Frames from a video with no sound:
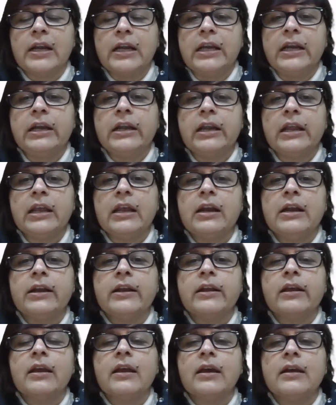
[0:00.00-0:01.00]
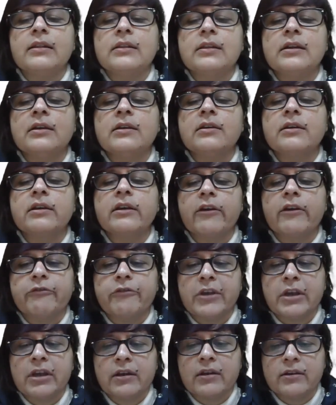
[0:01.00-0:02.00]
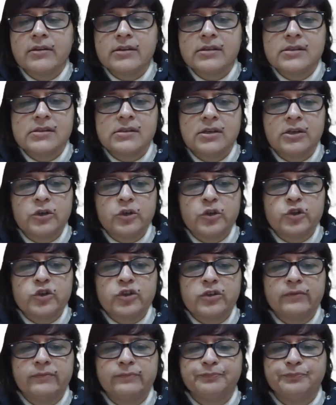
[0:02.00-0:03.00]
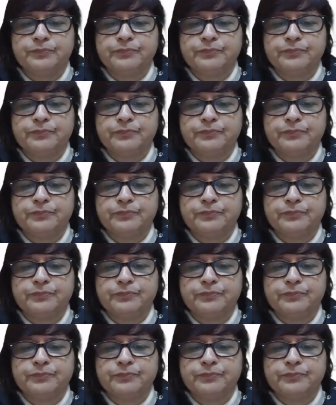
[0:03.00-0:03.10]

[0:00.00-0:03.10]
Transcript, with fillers: detailed ethnographic research